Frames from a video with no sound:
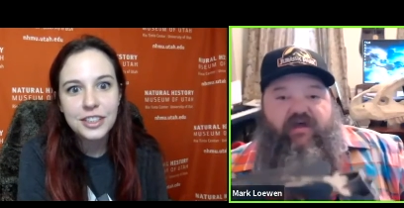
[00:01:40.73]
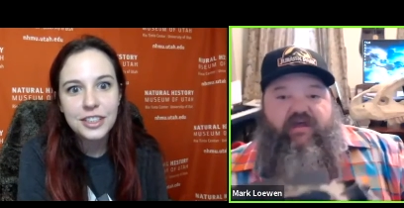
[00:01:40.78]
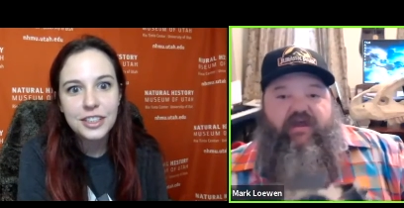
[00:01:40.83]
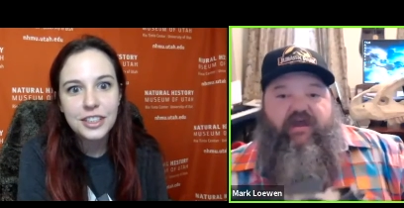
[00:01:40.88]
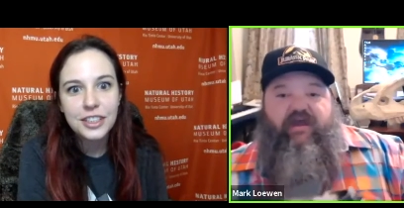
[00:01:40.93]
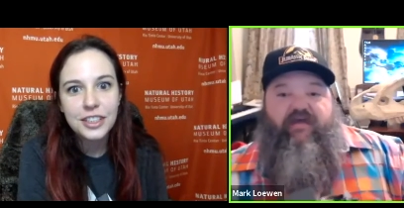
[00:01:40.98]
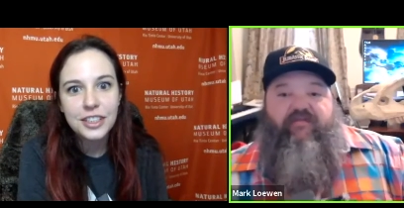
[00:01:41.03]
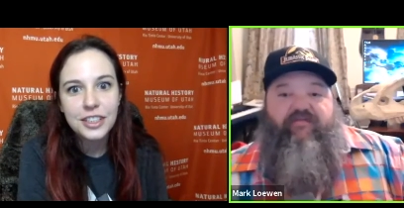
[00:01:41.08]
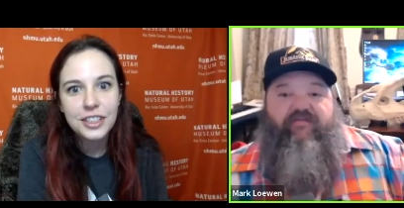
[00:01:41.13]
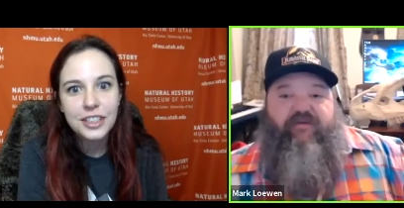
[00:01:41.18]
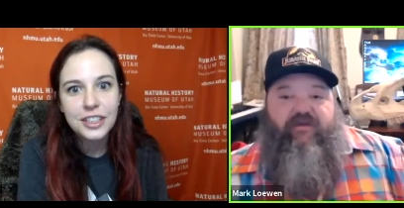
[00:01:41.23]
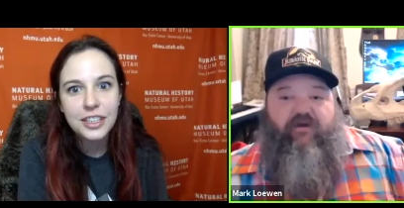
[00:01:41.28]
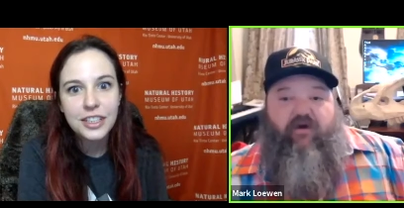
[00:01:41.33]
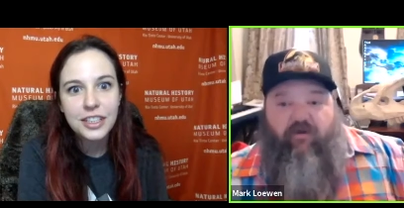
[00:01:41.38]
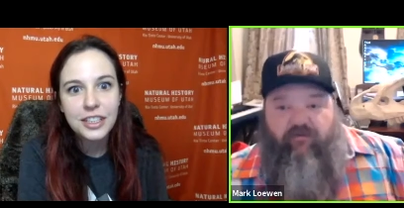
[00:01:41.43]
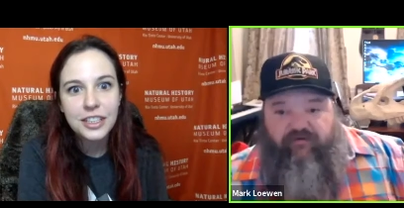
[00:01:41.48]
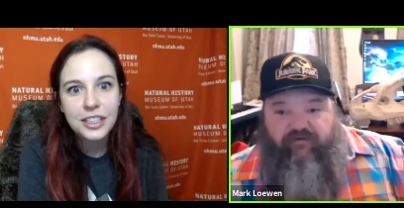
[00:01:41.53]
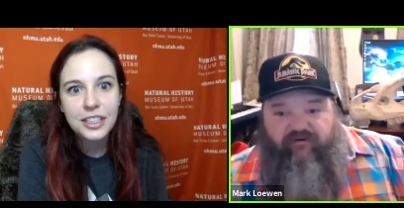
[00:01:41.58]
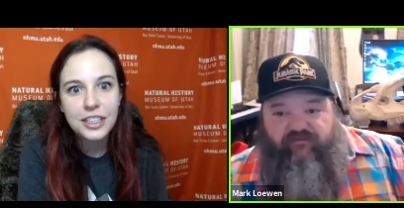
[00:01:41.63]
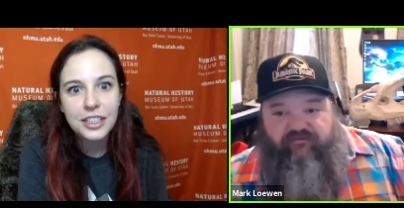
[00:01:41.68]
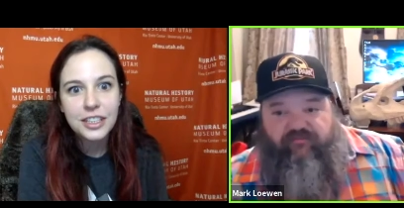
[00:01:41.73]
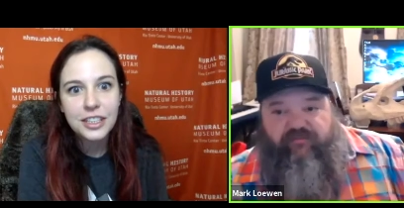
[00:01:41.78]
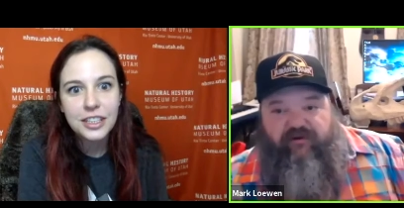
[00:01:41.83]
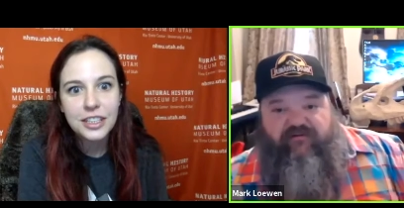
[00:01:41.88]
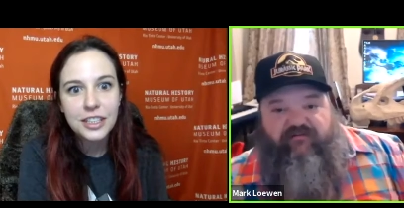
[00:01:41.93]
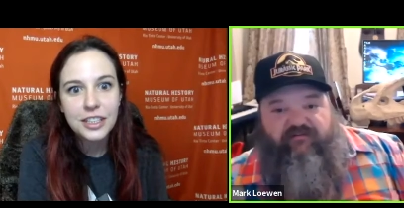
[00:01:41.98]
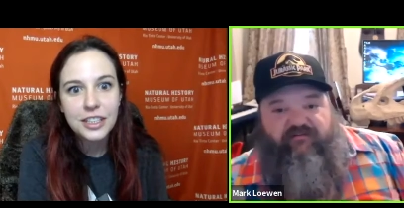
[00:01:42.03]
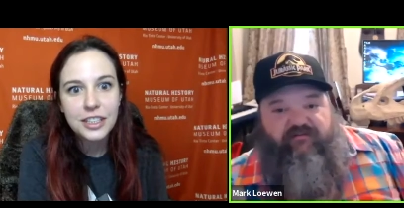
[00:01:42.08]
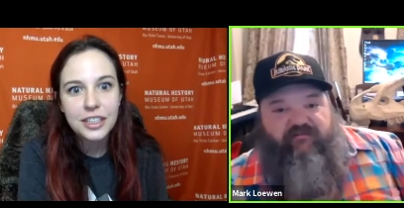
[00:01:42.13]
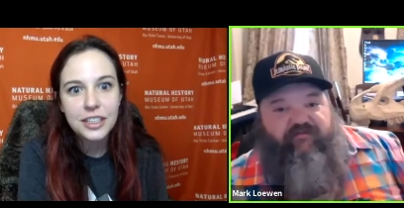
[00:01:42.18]
Speaker 1: and the older
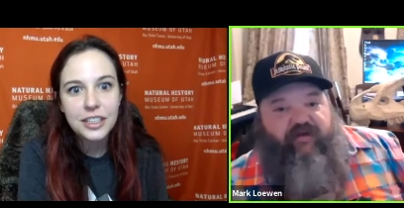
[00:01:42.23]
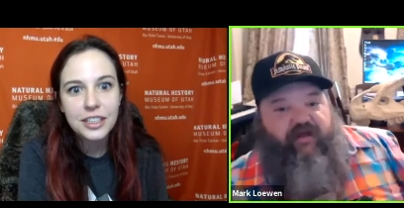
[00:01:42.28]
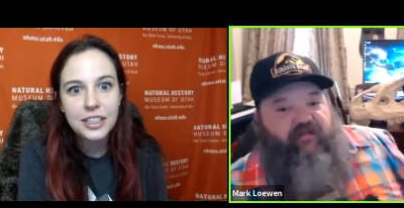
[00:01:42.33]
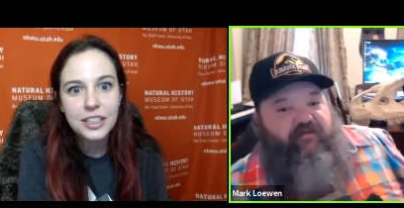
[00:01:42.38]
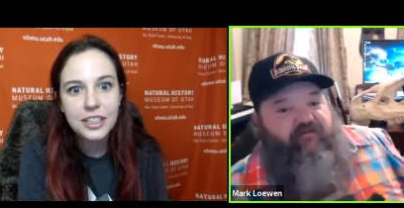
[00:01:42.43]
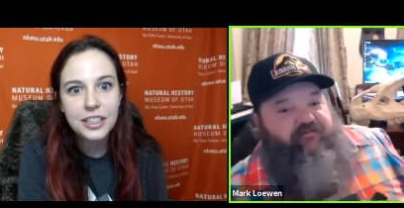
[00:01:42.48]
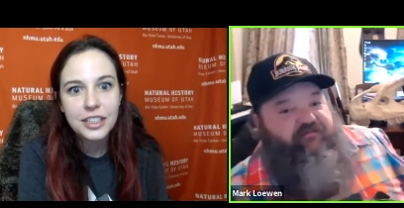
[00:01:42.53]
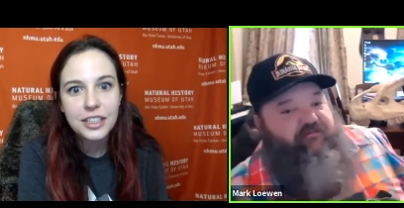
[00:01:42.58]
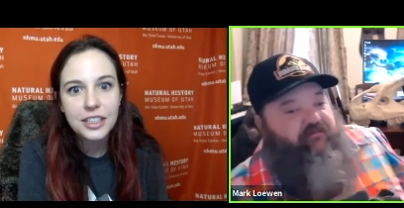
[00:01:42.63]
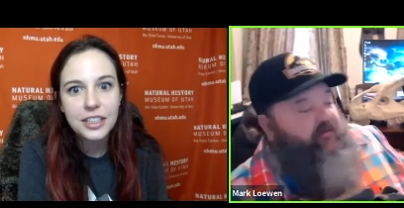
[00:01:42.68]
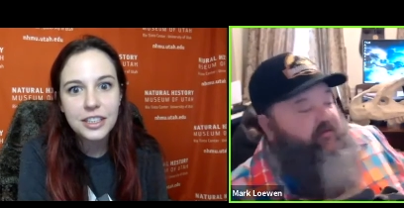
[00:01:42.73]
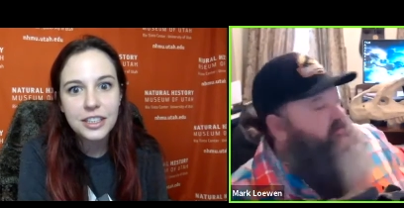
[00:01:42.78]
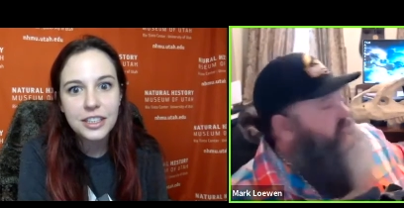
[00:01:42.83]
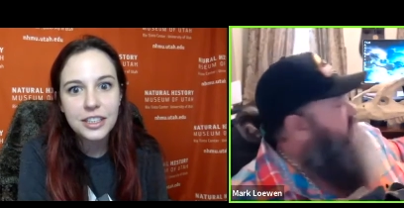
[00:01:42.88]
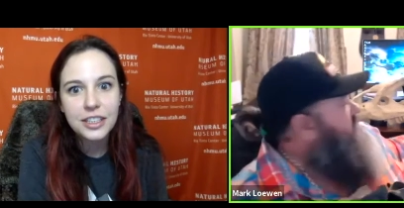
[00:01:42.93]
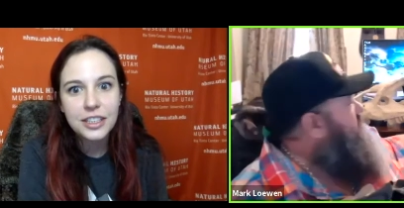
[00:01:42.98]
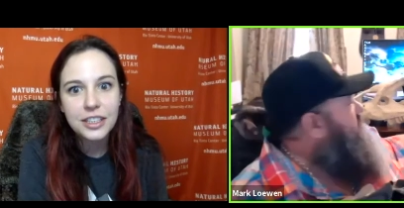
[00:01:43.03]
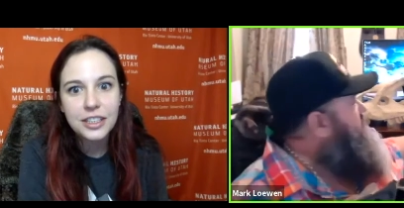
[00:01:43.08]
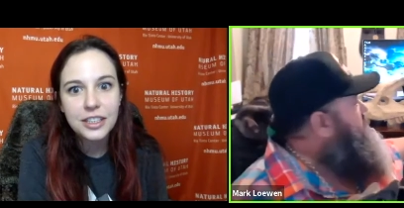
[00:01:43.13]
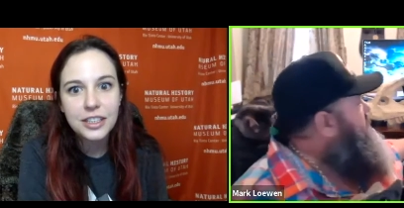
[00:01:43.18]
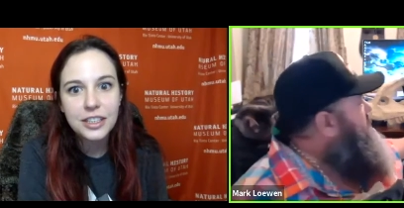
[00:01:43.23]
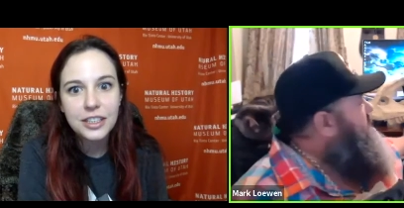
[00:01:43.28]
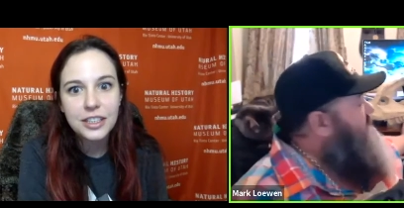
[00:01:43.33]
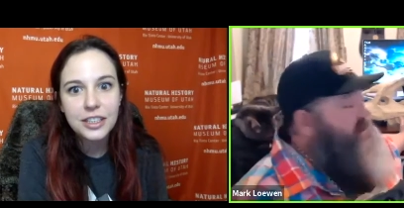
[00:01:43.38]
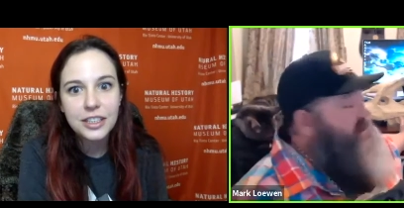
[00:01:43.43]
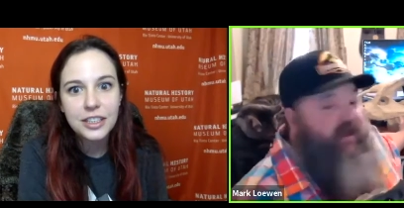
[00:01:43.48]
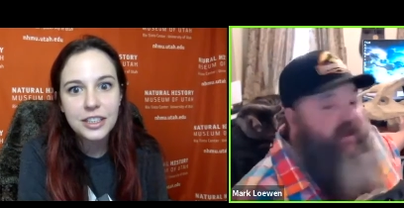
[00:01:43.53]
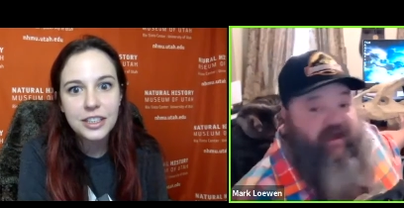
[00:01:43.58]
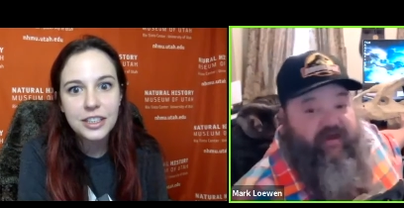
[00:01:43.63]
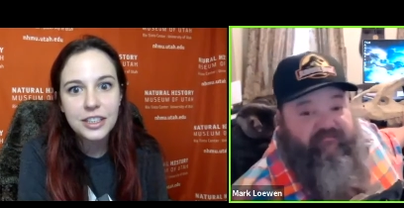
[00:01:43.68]
species of Allosaurus, like
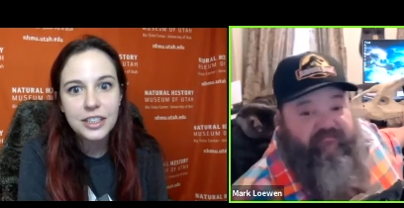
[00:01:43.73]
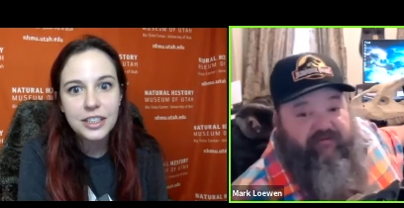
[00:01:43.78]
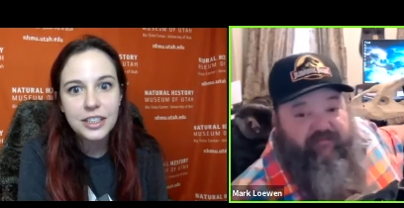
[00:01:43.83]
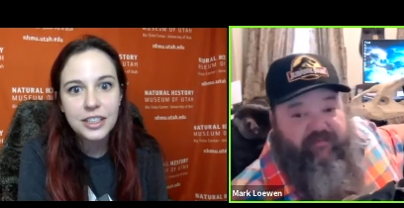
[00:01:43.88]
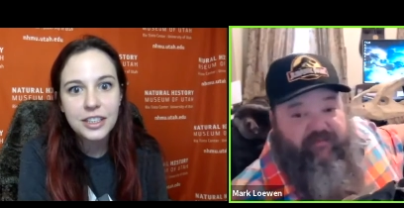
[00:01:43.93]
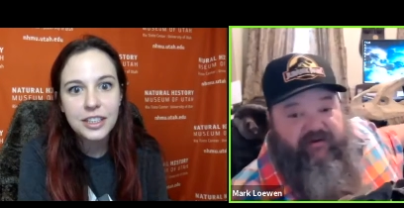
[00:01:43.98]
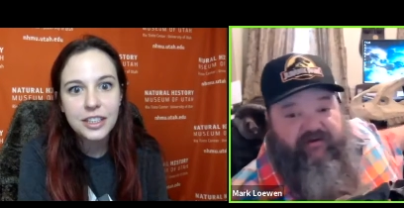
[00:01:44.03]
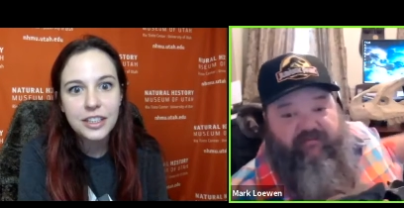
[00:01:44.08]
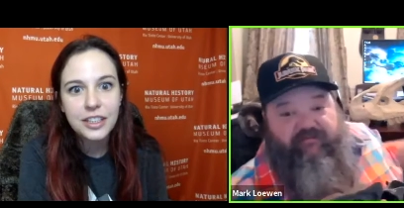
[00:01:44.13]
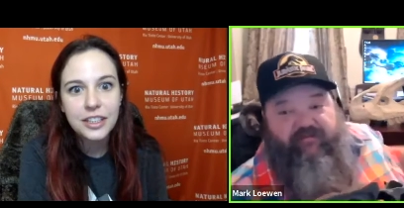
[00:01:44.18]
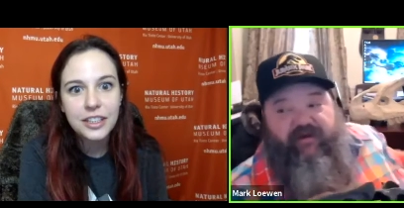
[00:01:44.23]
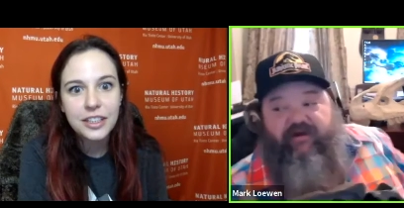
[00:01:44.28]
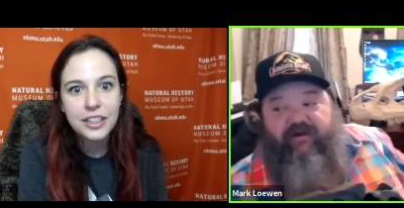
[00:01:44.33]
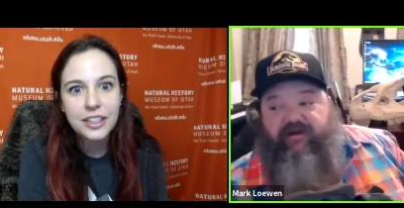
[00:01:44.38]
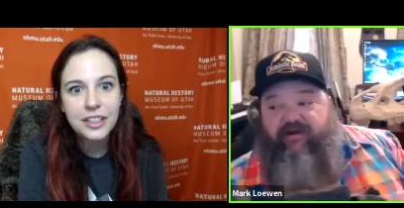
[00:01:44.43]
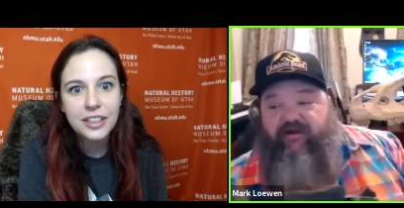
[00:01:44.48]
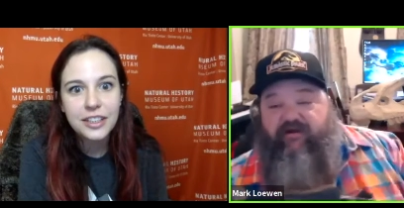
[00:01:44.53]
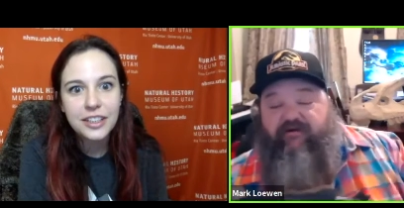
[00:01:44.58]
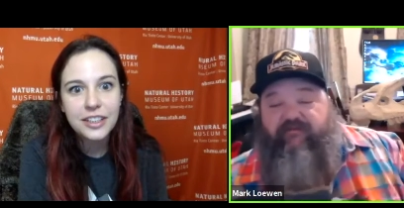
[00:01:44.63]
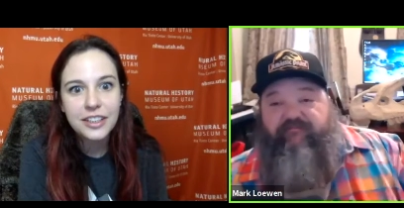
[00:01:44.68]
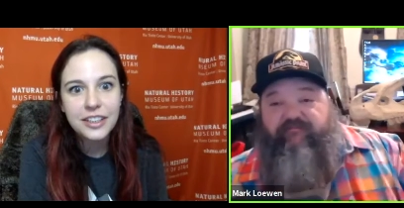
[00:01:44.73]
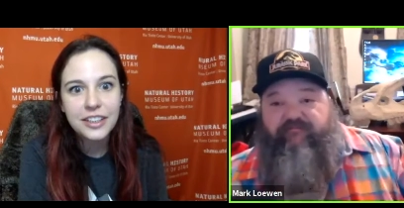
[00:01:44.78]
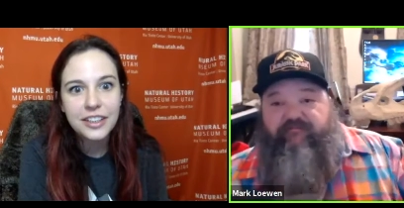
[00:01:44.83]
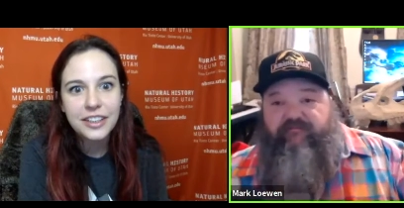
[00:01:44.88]
I have depicted back here.